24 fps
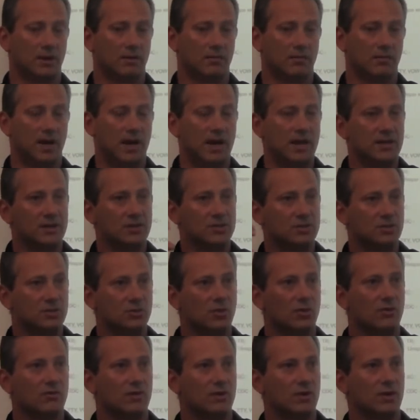minus the
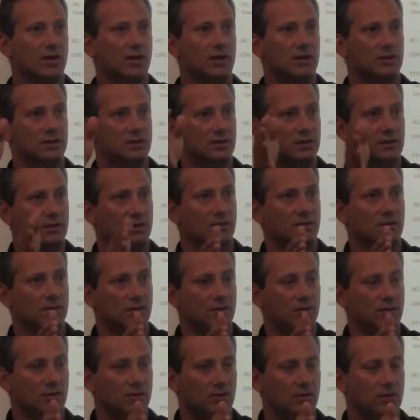overhead,
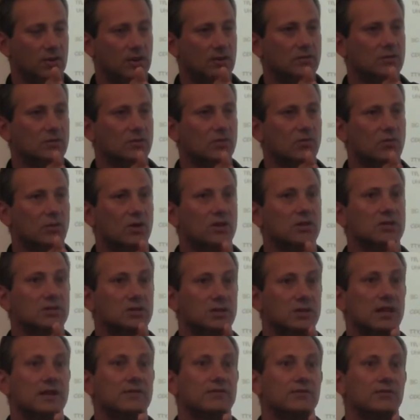it gives you what is
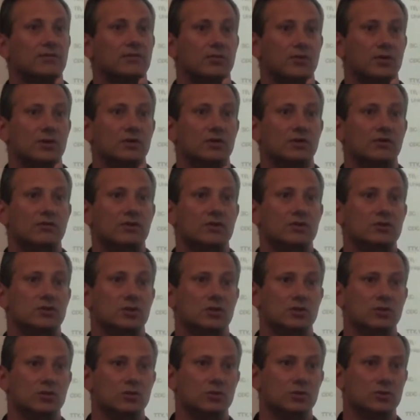left for
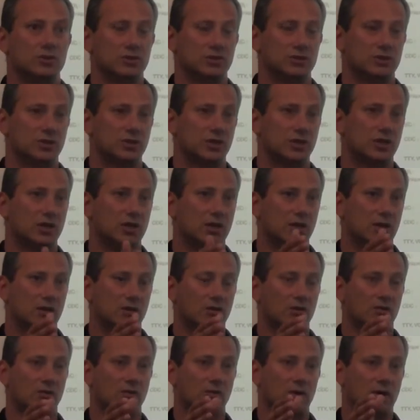individual users.
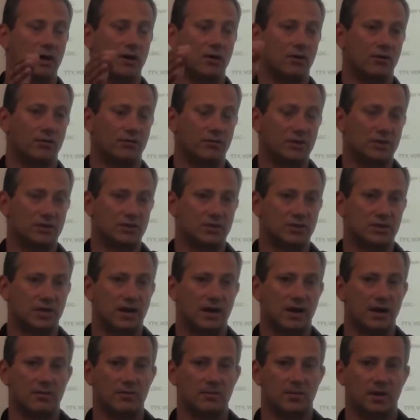Now, out of this
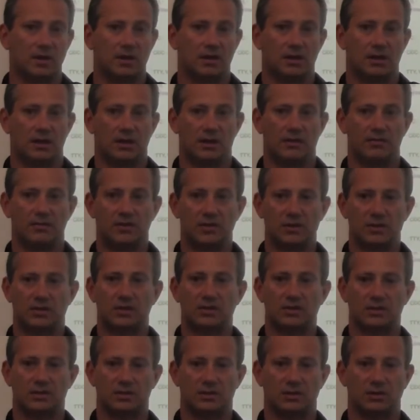time, if this
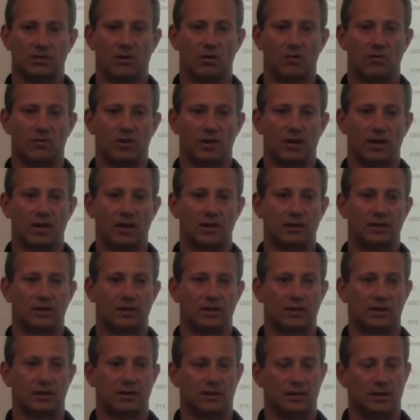is overhead,
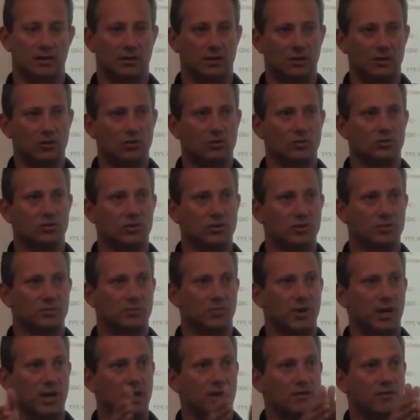then the users
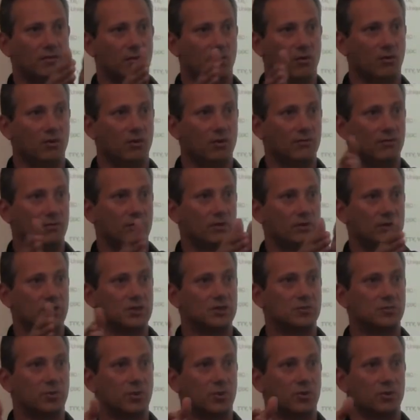pay only for
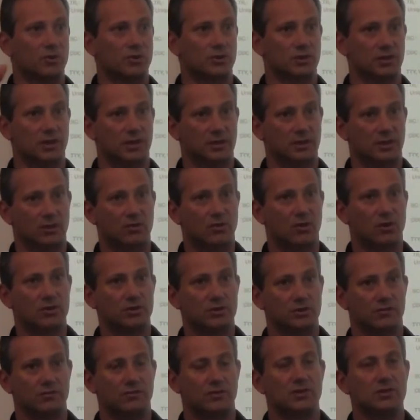this portion, and the
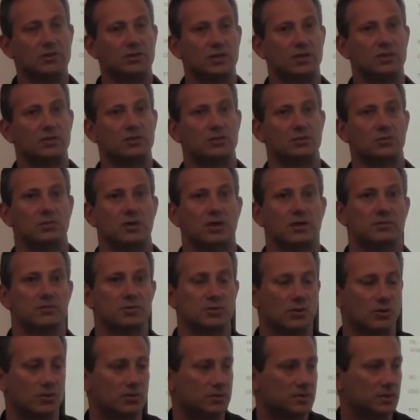cost of this needs to be
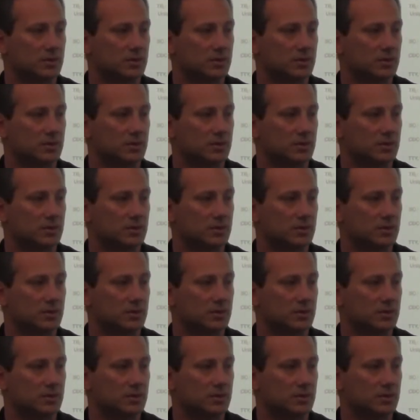absorbed